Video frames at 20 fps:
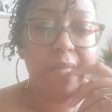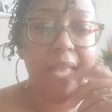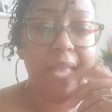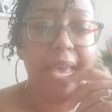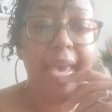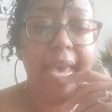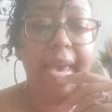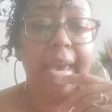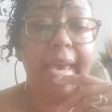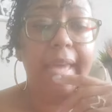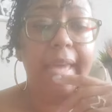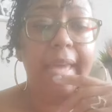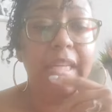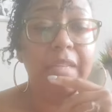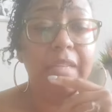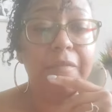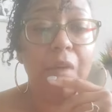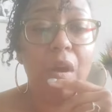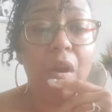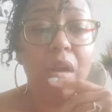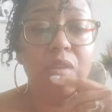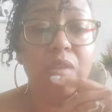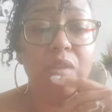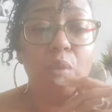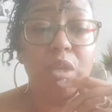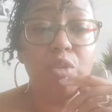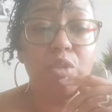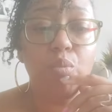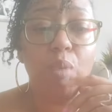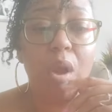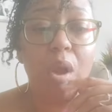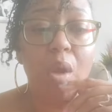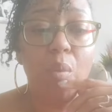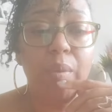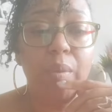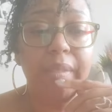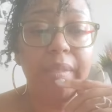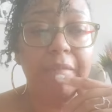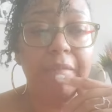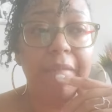Ed, as far as what's wrong
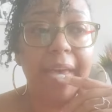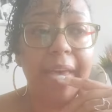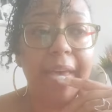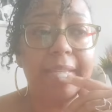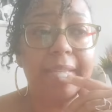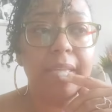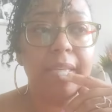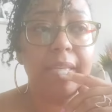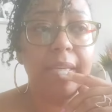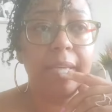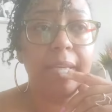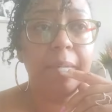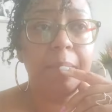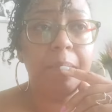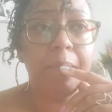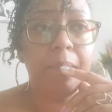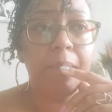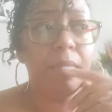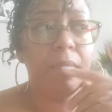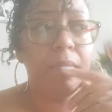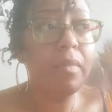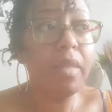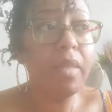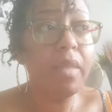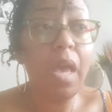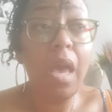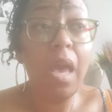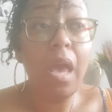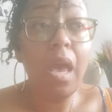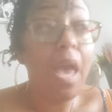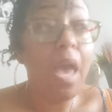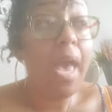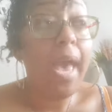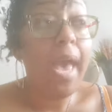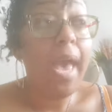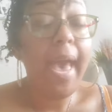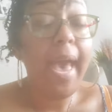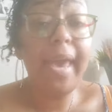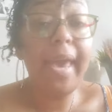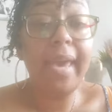with the vaccine,
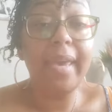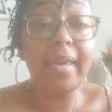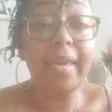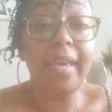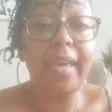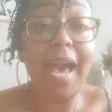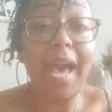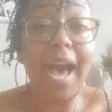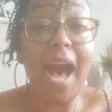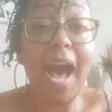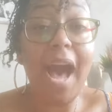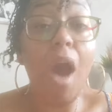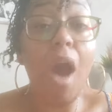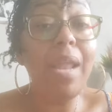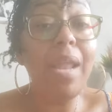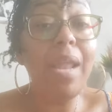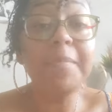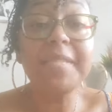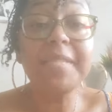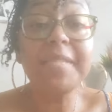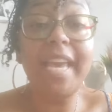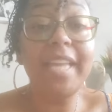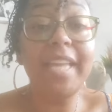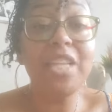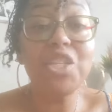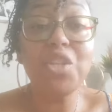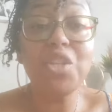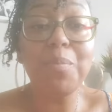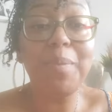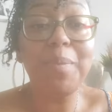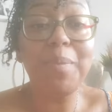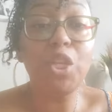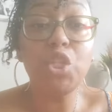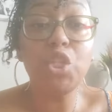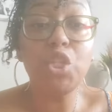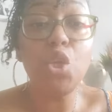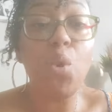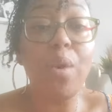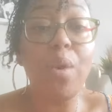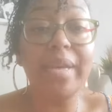hey, all I'm saying is it should be a
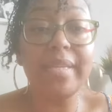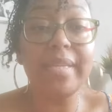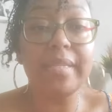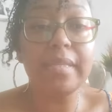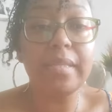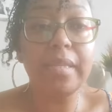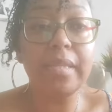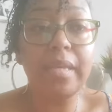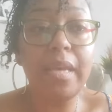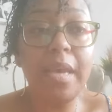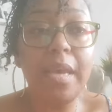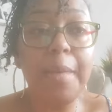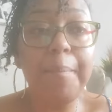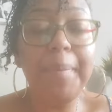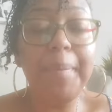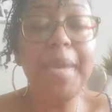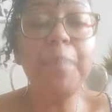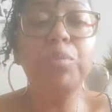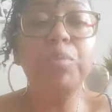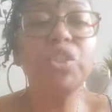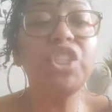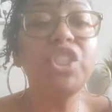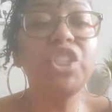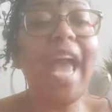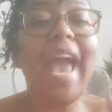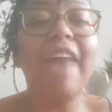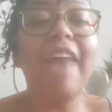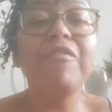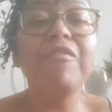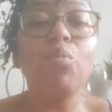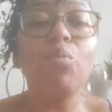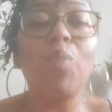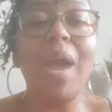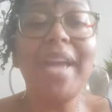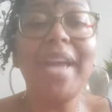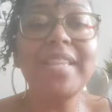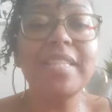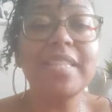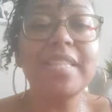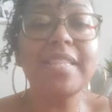choice. People should have the
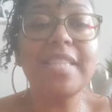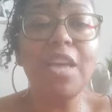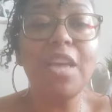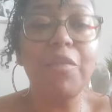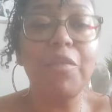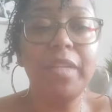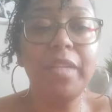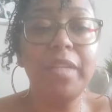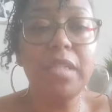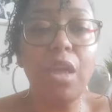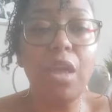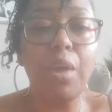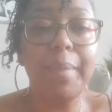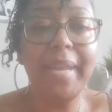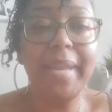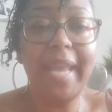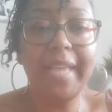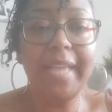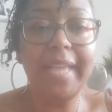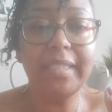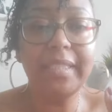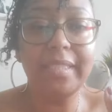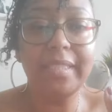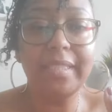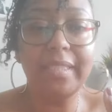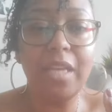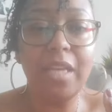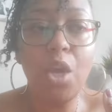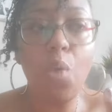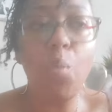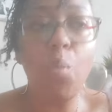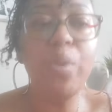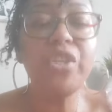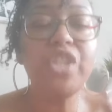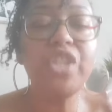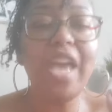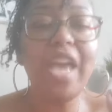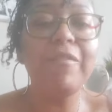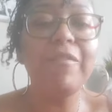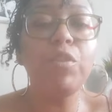right to self-determination. We
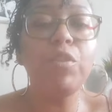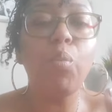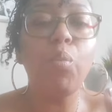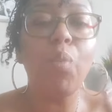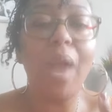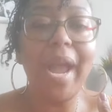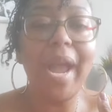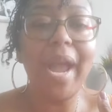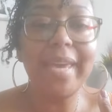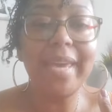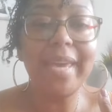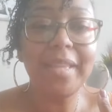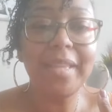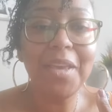should have the right.